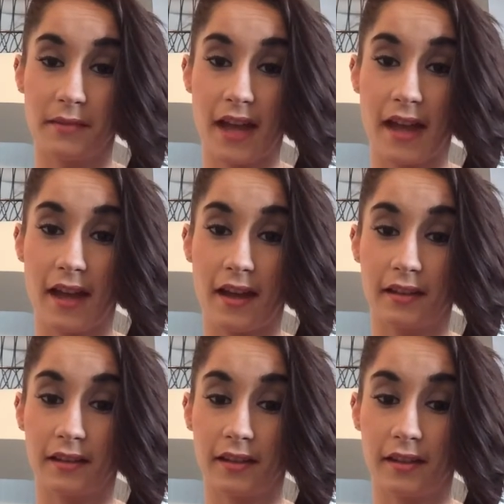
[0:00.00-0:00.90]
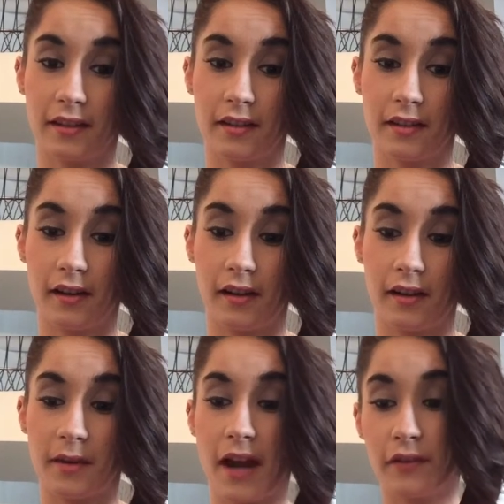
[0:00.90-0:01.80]
and
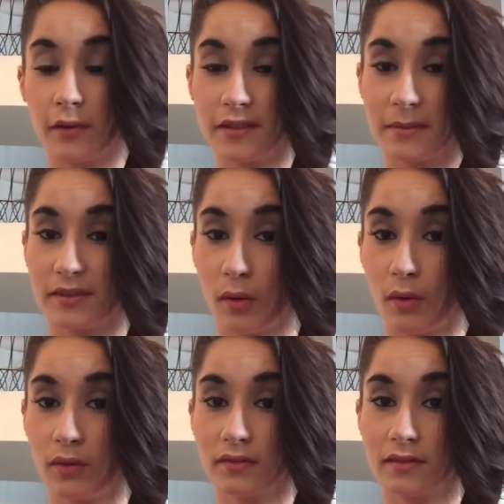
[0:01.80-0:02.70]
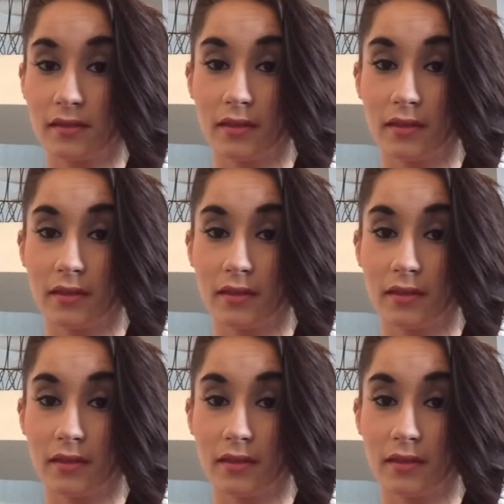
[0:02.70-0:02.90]
I've always been told,